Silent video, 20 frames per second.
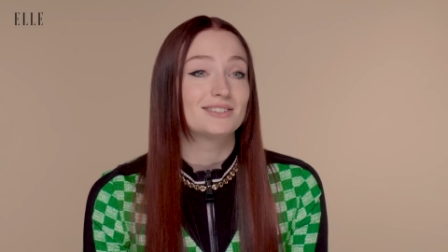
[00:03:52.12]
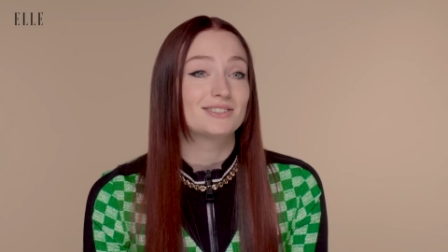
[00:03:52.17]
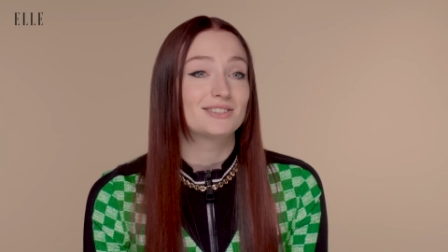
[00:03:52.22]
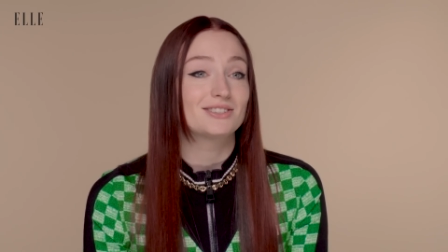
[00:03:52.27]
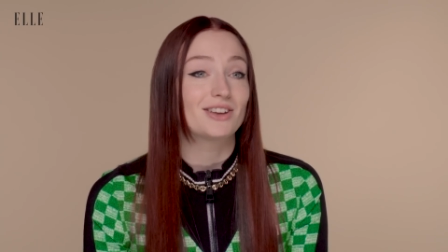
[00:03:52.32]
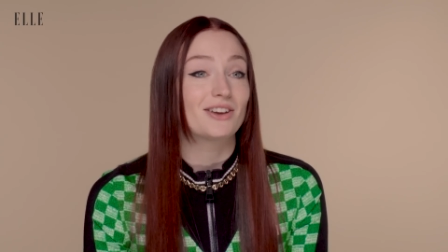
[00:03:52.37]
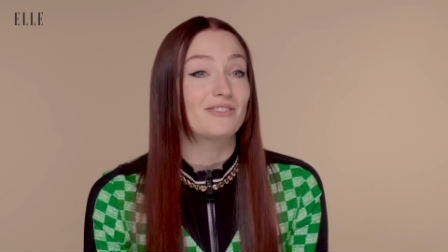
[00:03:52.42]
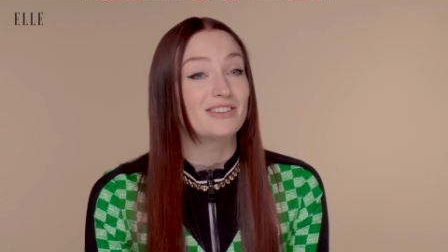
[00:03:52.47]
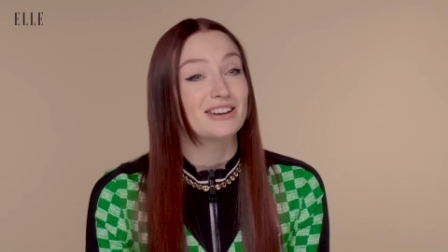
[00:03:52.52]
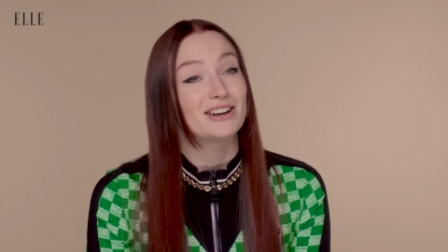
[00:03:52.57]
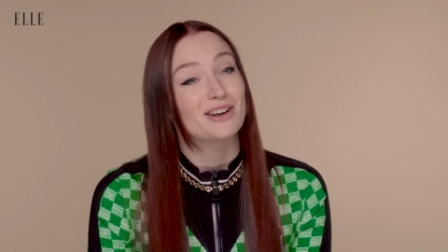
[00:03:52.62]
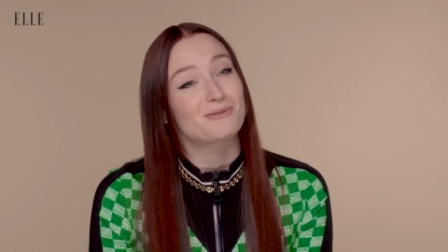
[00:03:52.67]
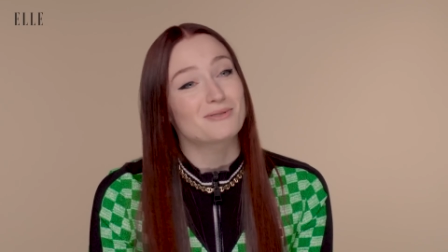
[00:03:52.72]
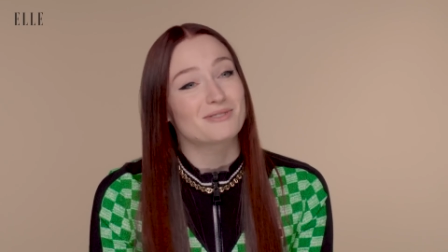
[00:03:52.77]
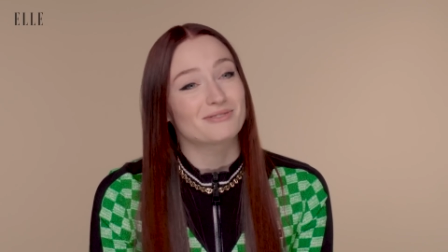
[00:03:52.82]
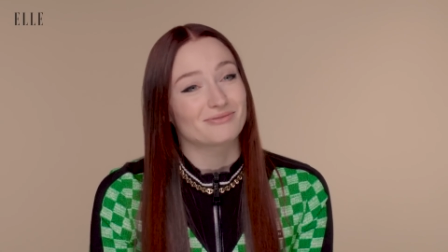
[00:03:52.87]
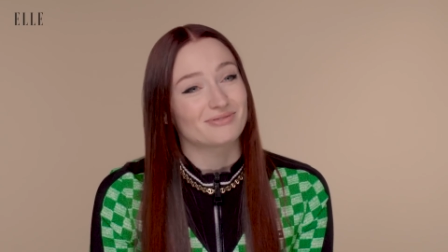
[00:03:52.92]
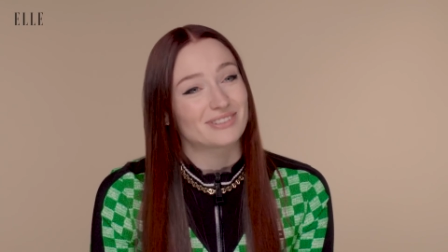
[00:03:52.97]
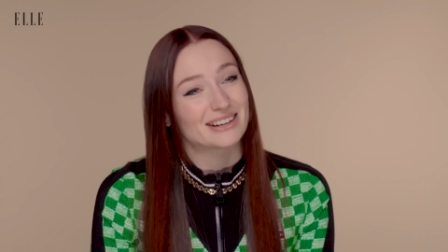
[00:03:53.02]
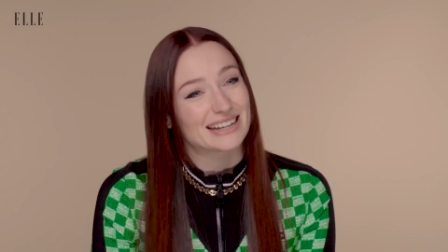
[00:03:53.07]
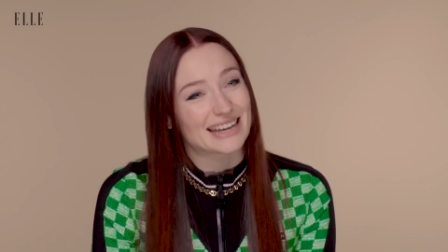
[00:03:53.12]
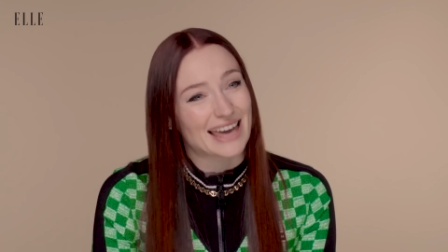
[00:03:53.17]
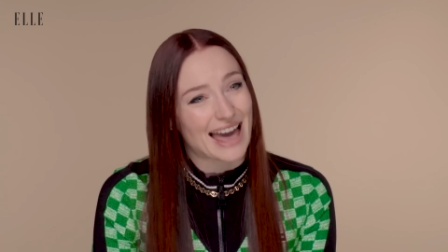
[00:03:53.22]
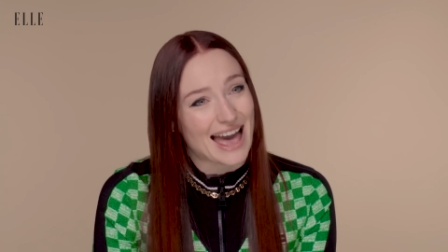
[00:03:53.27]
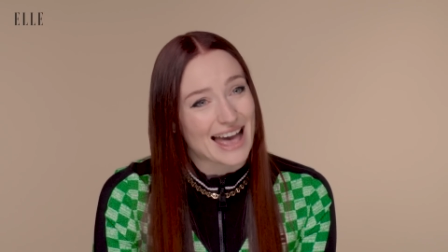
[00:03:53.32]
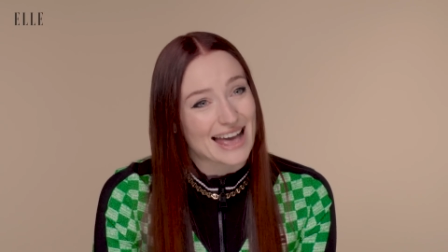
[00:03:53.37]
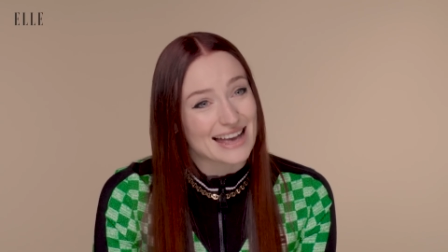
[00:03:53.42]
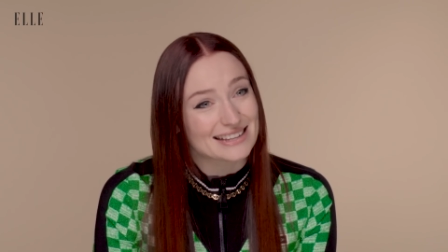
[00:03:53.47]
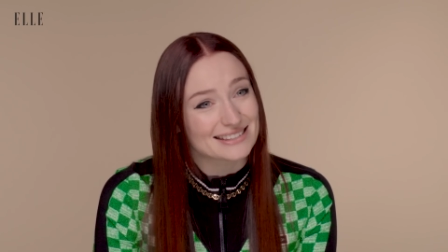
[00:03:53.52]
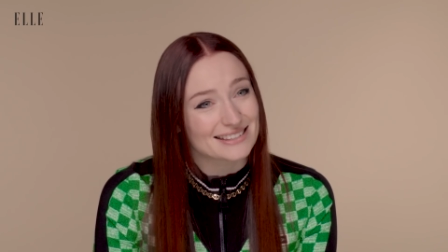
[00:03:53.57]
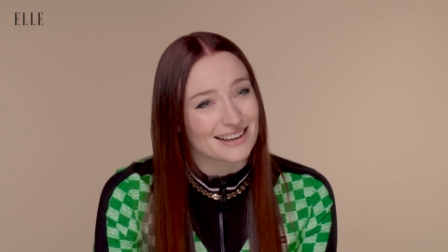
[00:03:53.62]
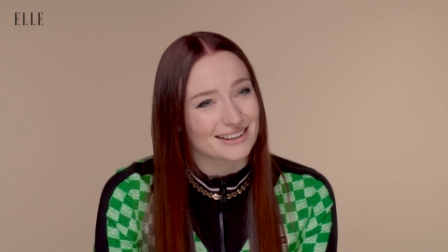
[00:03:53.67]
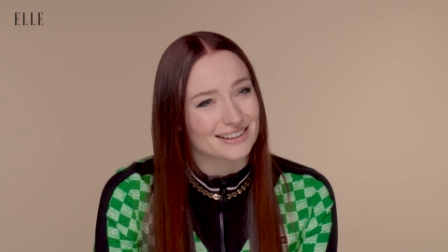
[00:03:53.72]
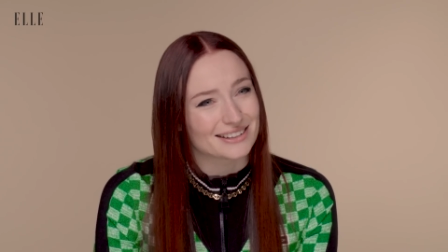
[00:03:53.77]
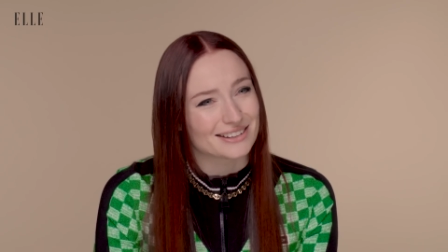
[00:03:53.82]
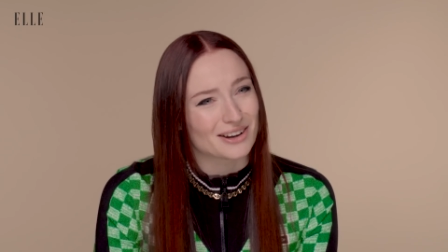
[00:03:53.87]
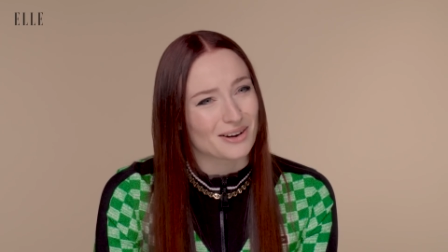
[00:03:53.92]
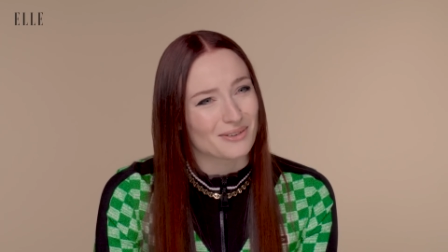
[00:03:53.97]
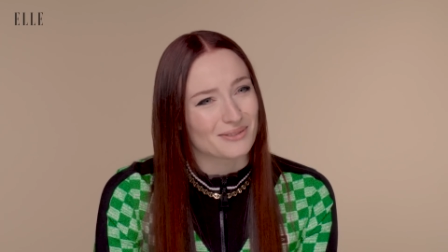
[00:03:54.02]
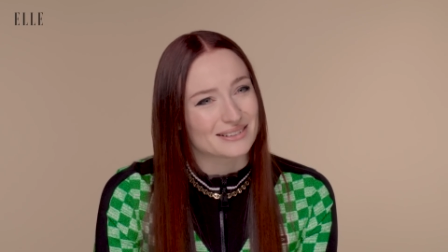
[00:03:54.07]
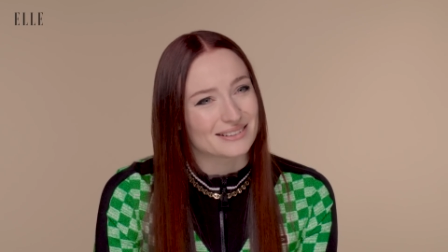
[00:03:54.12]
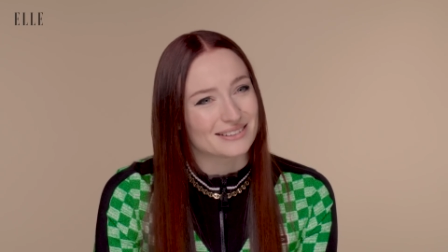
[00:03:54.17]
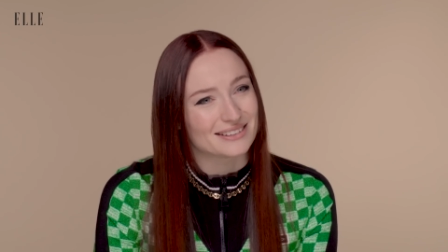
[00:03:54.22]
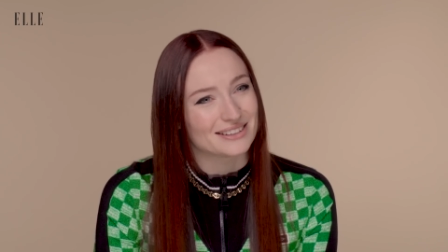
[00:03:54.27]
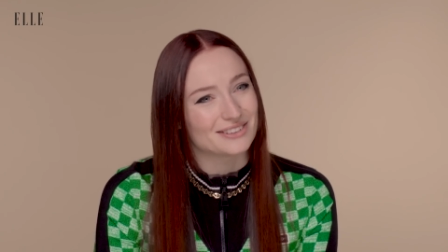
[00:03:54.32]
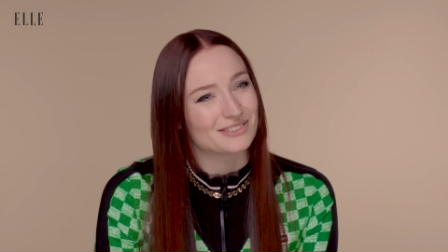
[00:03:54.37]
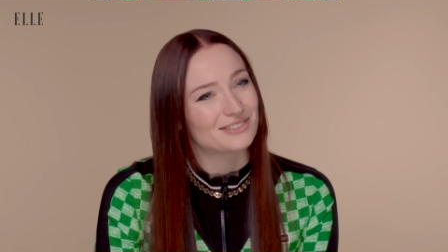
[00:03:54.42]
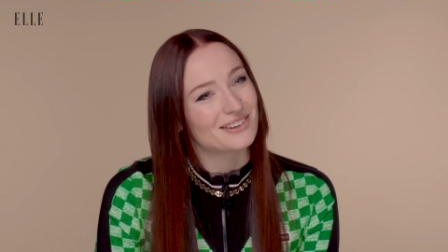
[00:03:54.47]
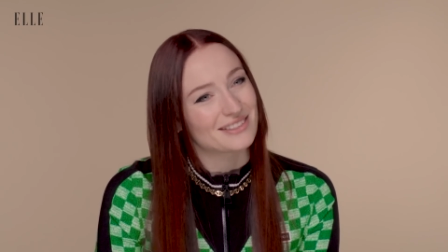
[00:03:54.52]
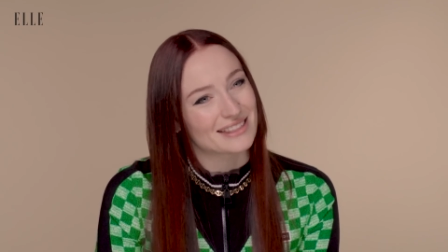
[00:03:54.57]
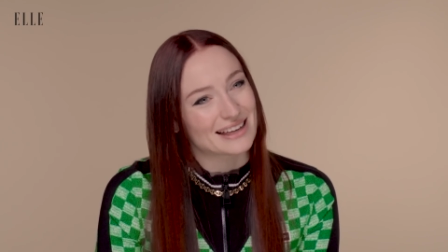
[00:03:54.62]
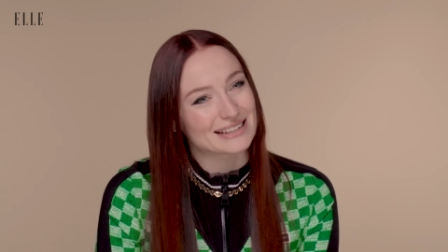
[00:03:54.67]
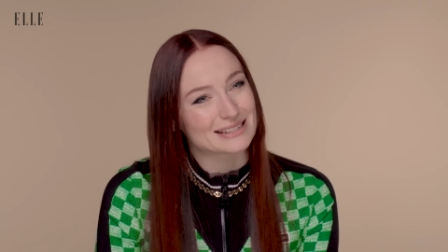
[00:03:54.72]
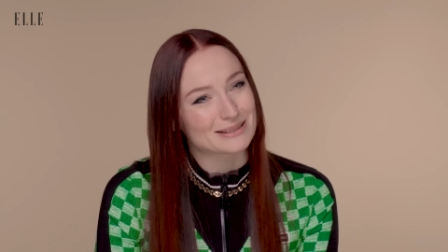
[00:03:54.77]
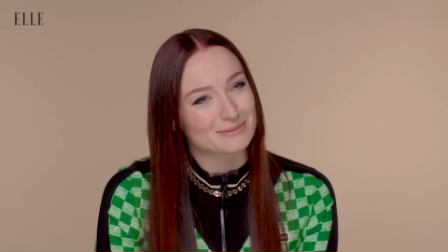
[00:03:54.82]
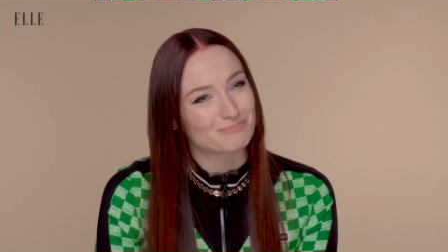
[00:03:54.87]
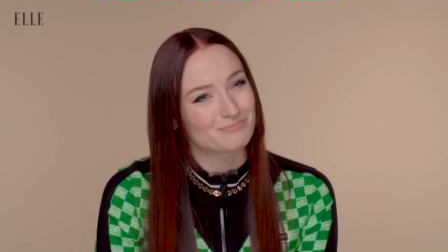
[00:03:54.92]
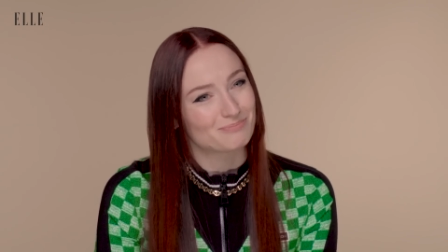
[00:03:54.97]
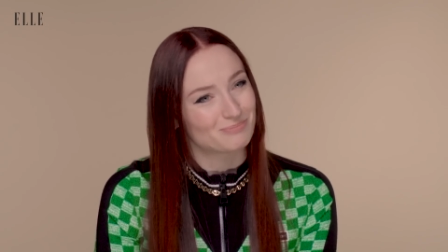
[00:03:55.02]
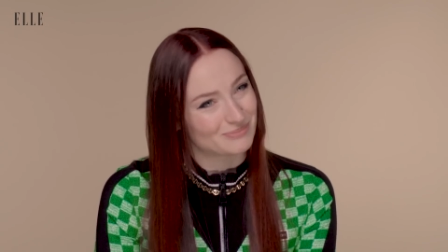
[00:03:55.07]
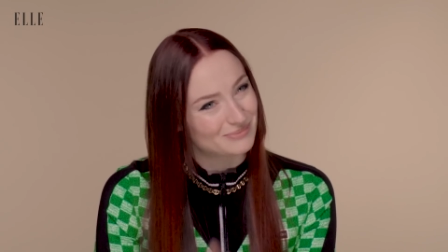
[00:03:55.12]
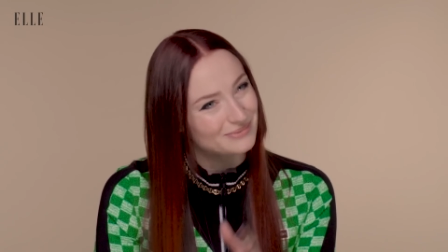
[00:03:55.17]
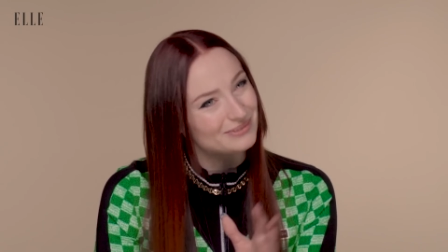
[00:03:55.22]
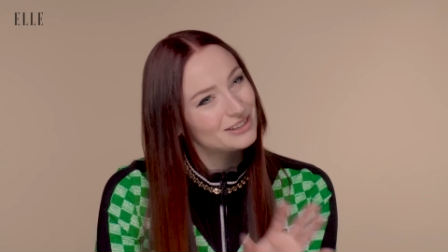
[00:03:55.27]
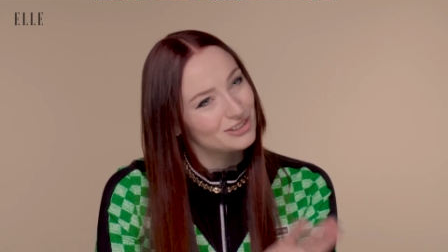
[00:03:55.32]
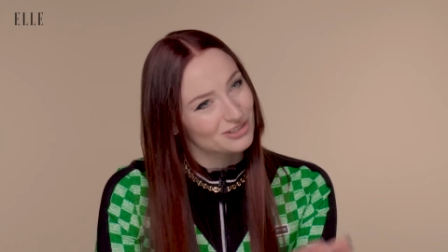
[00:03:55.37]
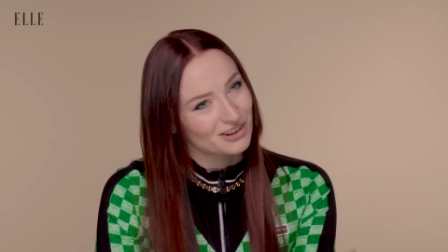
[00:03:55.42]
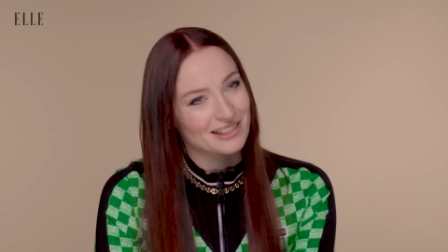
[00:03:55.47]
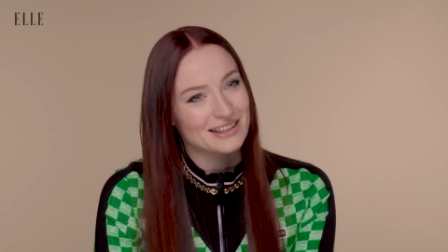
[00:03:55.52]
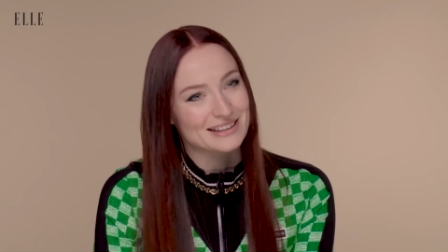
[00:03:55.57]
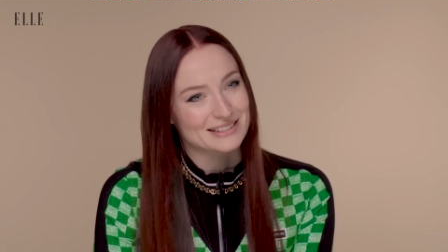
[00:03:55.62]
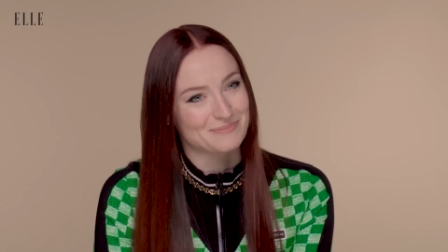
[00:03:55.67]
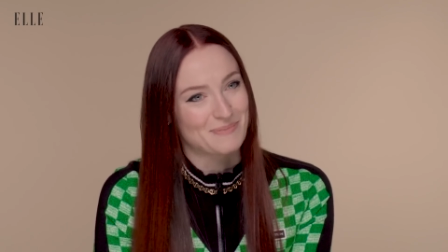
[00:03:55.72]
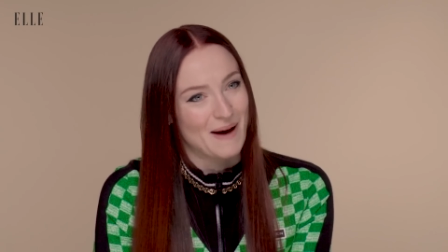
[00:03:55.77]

Sophie, no one really cares. Like, no one, you're not that, you're not that